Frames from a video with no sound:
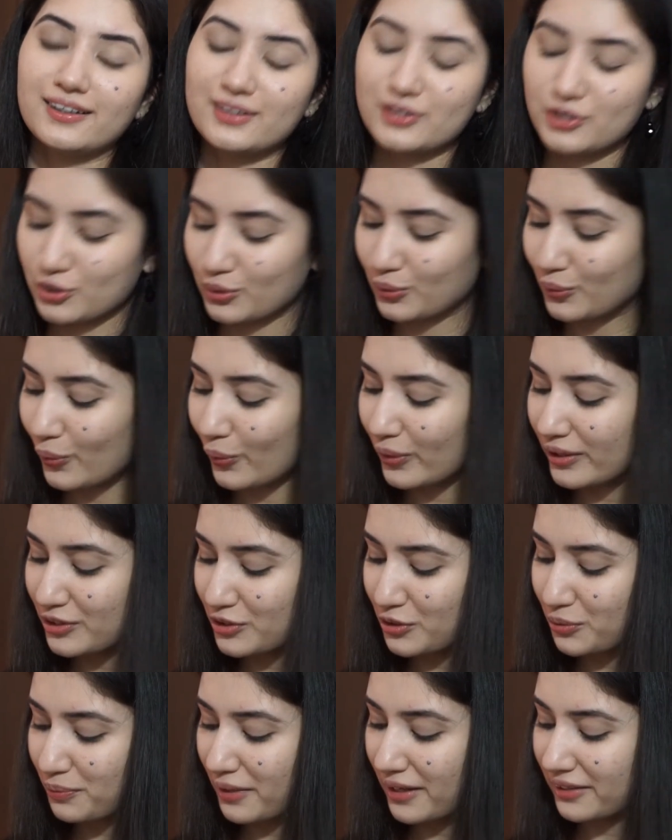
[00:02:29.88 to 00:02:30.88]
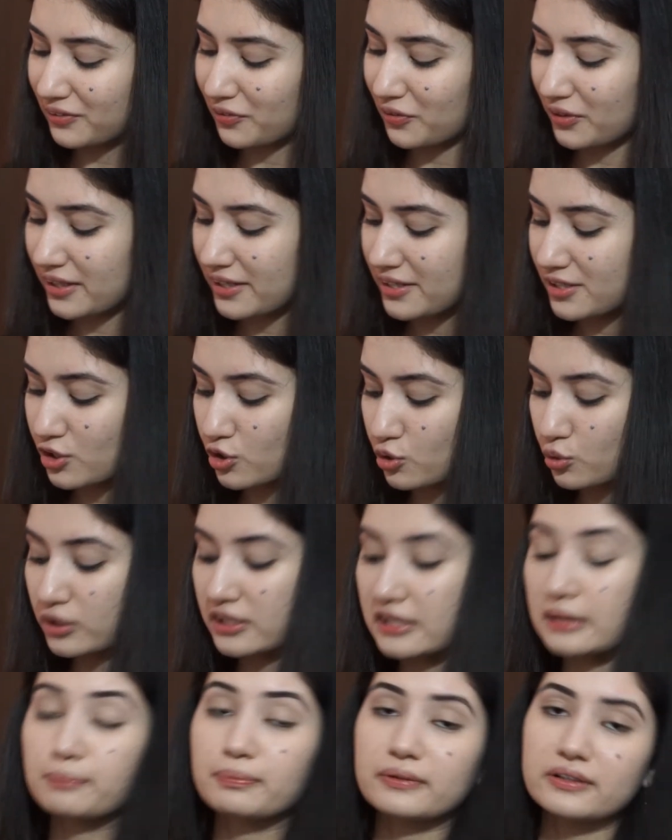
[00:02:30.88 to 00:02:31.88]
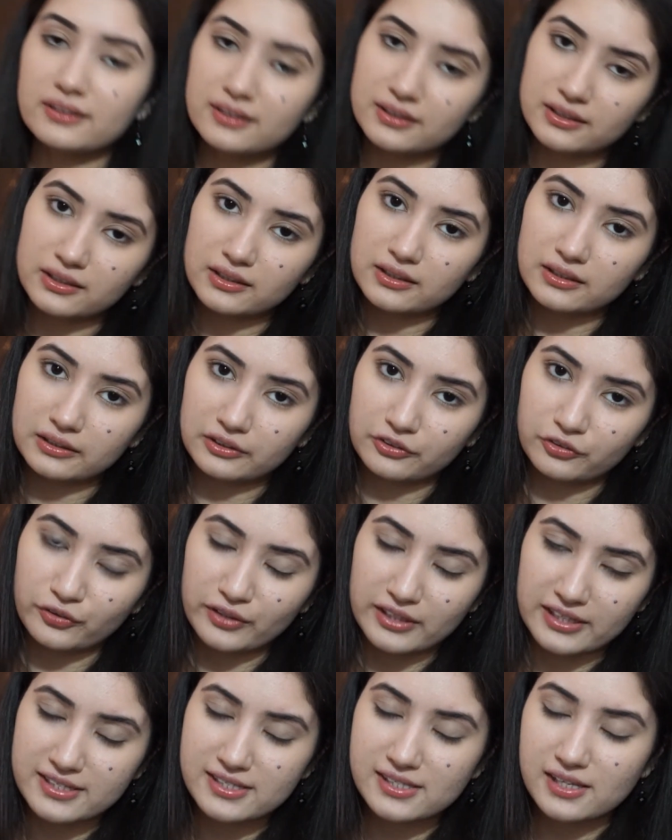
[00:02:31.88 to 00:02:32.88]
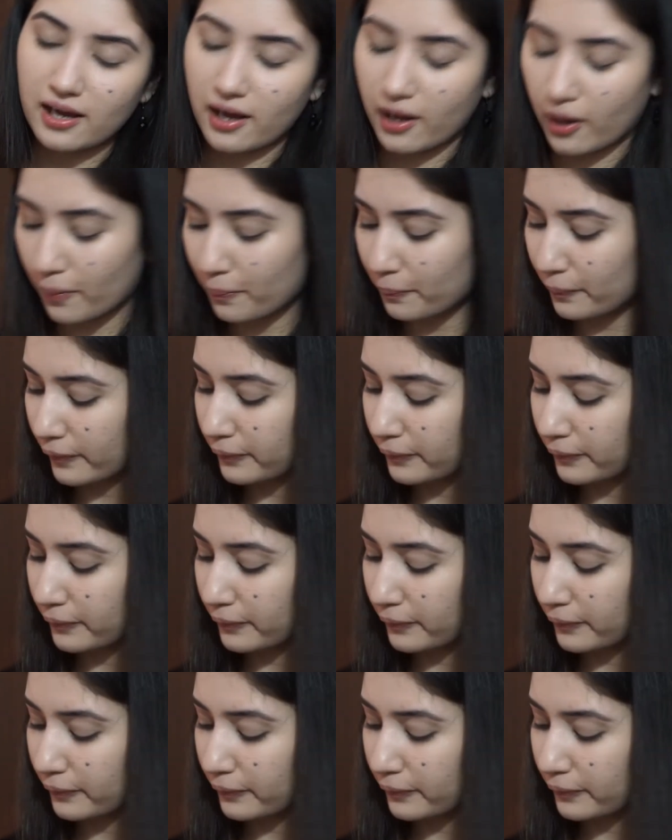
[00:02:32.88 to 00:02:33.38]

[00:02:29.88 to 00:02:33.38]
to go into my crease to deepen the crease up.